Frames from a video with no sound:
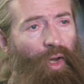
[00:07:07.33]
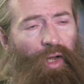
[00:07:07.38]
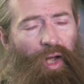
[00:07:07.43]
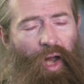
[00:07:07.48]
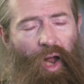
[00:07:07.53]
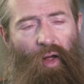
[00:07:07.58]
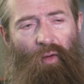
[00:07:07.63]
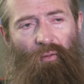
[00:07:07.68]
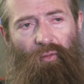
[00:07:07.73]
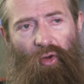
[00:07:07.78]

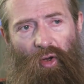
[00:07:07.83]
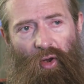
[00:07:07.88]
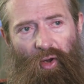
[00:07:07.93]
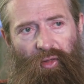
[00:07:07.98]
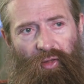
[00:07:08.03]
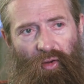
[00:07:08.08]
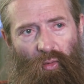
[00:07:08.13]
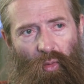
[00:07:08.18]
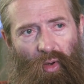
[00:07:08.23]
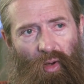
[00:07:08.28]
Now, of course,
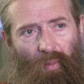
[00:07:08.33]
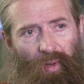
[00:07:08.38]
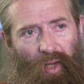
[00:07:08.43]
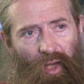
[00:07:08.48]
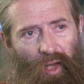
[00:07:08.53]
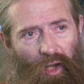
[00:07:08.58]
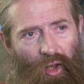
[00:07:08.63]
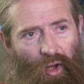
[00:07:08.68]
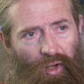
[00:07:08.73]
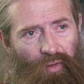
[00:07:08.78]
there will be
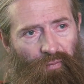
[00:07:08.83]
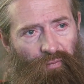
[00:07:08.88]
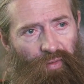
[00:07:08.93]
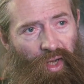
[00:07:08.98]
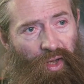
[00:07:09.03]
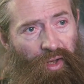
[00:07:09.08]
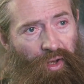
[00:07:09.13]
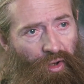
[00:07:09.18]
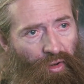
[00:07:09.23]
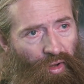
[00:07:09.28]
a lot of
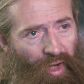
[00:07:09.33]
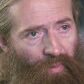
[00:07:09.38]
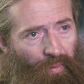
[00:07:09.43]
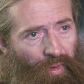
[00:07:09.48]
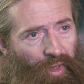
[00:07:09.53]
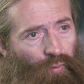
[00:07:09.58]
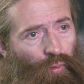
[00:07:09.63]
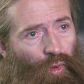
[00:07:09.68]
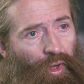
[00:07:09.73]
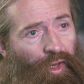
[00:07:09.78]

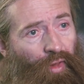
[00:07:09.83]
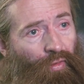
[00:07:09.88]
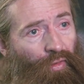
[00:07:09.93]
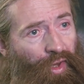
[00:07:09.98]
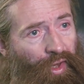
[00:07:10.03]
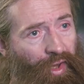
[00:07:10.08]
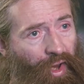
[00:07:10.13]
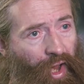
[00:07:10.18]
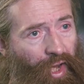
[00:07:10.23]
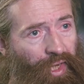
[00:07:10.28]
disagreement within
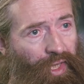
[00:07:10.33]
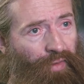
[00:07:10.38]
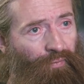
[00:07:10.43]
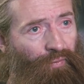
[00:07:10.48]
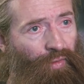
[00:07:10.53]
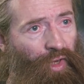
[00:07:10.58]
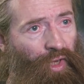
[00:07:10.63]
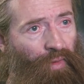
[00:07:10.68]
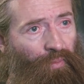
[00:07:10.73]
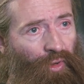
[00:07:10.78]
the
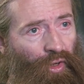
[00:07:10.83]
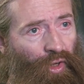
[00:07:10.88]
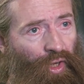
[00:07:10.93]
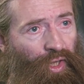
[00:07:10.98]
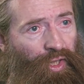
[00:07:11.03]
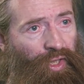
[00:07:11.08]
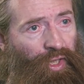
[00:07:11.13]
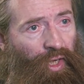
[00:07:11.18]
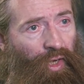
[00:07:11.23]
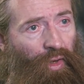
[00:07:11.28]
scientific
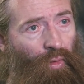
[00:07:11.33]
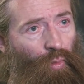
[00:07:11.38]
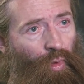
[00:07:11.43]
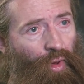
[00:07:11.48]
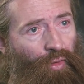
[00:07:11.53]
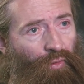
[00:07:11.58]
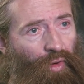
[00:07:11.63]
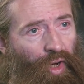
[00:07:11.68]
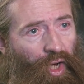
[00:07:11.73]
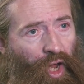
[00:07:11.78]
community
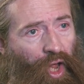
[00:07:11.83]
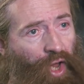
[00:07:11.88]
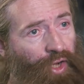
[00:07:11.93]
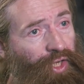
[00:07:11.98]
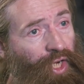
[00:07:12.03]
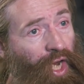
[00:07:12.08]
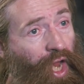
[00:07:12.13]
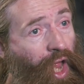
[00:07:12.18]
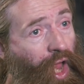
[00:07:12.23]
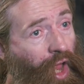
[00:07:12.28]
with regard
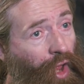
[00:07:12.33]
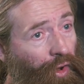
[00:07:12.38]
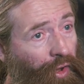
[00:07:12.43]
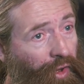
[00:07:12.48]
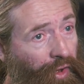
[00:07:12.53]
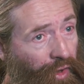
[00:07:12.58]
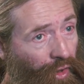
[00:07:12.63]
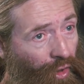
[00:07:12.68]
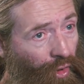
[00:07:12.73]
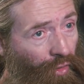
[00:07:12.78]
to how
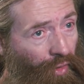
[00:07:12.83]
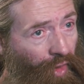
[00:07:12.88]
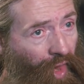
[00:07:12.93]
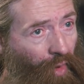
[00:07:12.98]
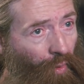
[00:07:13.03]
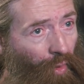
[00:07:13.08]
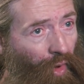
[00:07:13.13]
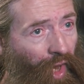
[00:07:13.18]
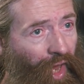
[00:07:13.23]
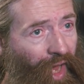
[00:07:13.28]
soon
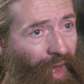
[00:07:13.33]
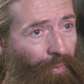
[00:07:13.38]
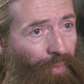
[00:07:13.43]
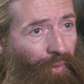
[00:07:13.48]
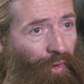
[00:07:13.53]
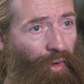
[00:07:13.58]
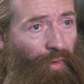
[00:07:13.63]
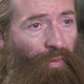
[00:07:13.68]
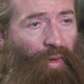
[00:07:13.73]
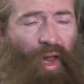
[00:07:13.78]
that will
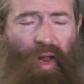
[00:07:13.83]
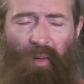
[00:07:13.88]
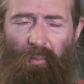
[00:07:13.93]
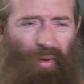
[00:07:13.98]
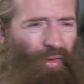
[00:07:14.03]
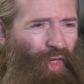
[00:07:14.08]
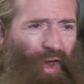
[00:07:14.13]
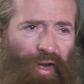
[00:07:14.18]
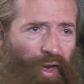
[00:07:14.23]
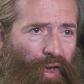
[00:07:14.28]
happen.
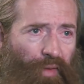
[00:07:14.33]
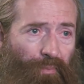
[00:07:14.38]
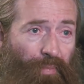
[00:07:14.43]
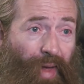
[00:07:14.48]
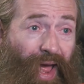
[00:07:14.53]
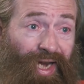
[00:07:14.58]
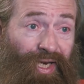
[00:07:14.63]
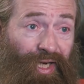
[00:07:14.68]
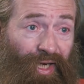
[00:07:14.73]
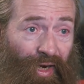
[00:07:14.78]
But that doesn't
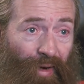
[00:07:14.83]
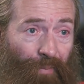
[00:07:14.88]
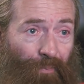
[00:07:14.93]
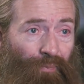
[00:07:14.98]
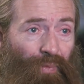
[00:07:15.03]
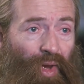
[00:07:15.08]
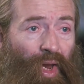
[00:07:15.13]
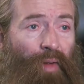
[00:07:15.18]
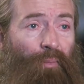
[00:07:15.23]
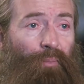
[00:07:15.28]
matter,
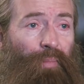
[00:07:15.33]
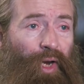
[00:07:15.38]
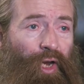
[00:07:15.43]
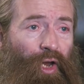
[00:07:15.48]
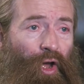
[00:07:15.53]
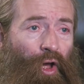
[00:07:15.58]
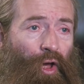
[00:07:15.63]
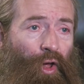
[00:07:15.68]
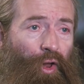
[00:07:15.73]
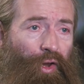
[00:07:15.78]

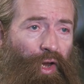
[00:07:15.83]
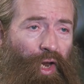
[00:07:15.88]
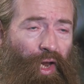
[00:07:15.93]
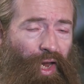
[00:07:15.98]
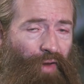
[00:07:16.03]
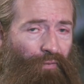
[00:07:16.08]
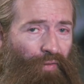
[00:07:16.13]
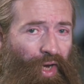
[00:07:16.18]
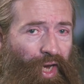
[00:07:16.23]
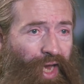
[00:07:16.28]
because
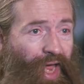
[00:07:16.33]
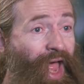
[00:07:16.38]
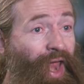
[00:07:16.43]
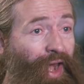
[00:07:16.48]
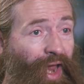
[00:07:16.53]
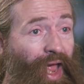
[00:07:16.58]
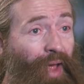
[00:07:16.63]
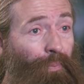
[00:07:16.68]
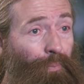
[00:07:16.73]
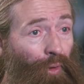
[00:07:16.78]
if it
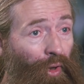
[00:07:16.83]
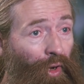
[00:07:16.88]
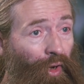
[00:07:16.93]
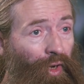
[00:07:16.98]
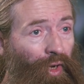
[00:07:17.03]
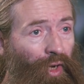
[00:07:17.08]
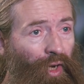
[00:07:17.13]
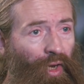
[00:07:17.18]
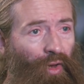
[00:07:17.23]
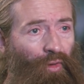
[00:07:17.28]
can
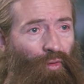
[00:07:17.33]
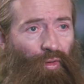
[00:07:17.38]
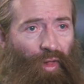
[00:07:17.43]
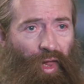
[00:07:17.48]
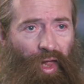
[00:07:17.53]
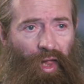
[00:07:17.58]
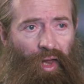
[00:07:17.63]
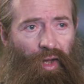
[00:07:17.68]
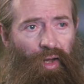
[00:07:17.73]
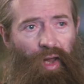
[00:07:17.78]
happen,
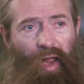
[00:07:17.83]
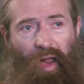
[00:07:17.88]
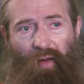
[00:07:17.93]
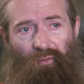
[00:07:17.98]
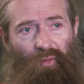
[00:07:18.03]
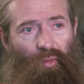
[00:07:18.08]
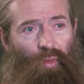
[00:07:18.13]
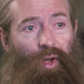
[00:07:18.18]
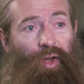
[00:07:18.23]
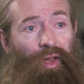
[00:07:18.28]
then
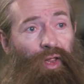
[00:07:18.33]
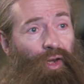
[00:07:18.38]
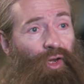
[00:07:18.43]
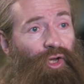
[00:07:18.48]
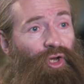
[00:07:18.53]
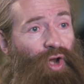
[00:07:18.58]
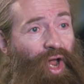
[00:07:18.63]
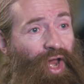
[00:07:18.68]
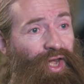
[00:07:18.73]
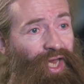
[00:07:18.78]
everyone's going
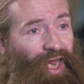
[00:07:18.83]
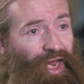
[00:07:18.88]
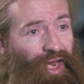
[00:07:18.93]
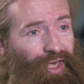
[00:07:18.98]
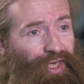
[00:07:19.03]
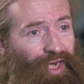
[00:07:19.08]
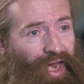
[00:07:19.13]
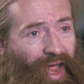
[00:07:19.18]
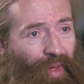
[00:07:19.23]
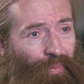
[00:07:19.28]
to try to get
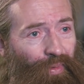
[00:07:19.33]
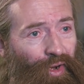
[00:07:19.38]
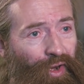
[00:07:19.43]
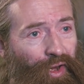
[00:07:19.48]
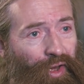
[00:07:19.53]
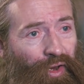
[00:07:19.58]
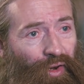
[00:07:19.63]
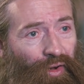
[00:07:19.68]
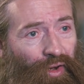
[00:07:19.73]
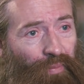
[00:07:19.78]
it to happen
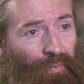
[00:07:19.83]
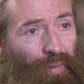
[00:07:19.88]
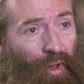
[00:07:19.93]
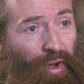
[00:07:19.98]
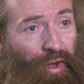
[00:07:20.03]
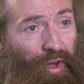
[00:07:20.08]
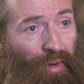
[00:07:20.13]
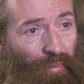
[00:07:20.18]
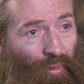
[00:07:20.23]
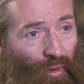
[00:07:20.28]
as soon as
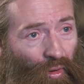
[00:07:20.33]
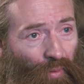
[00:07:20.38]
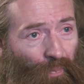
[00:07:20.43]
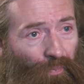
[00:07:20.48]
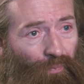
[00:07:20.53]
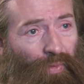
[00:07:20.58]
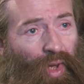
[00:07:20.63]
possible.